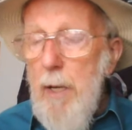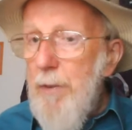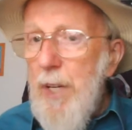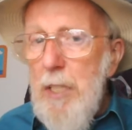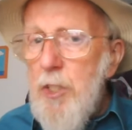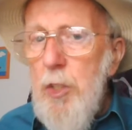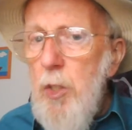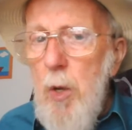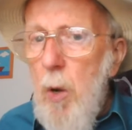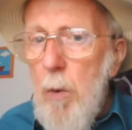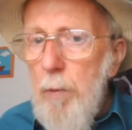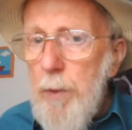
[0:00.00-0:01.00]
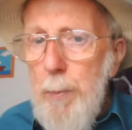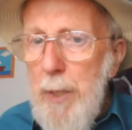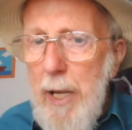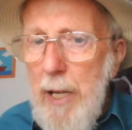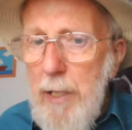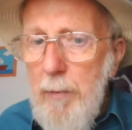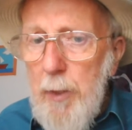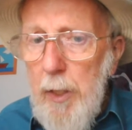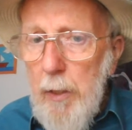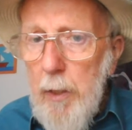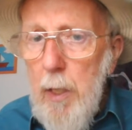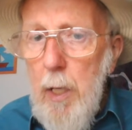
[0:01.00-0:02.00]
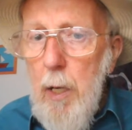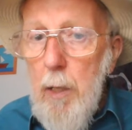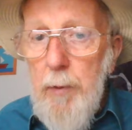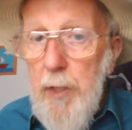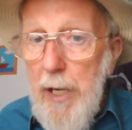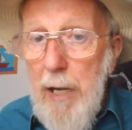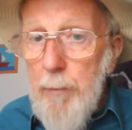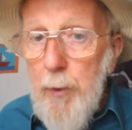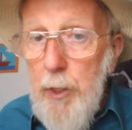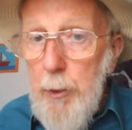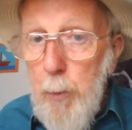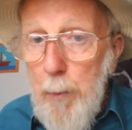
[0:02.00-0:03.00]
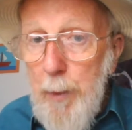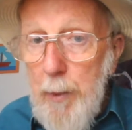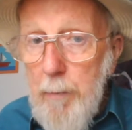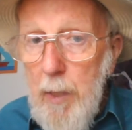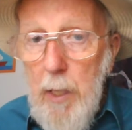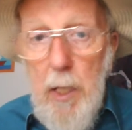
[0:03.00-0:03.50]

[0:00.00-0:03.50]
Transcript: that's not the behaviour of the average woman.